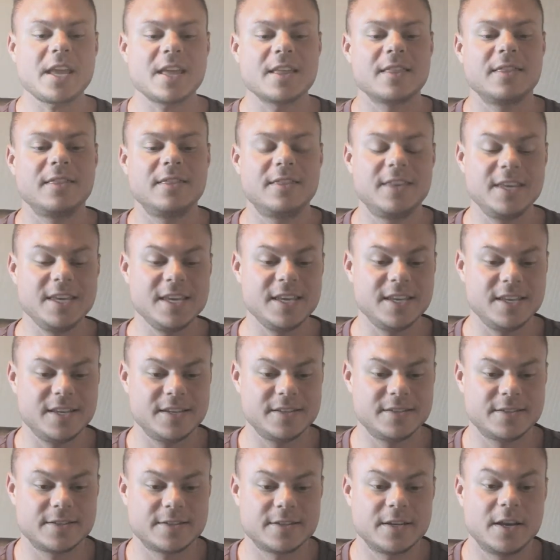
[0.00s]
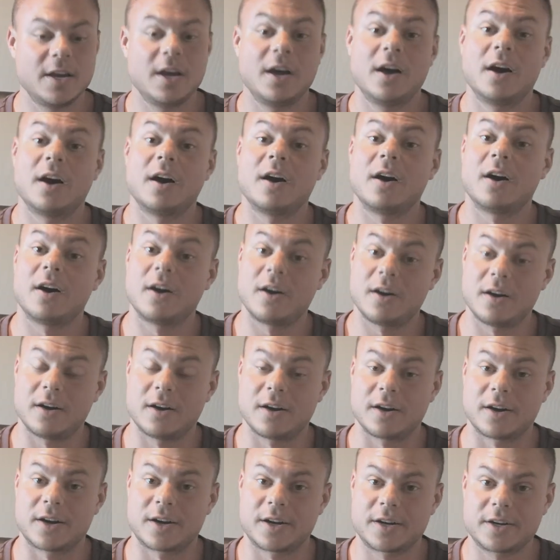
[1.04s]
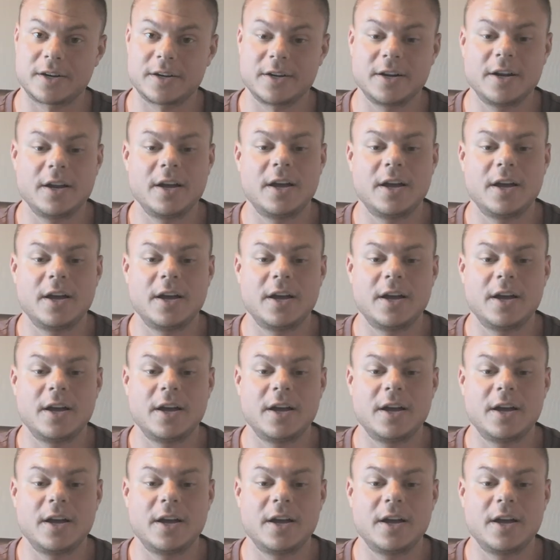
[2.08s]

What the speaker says: These are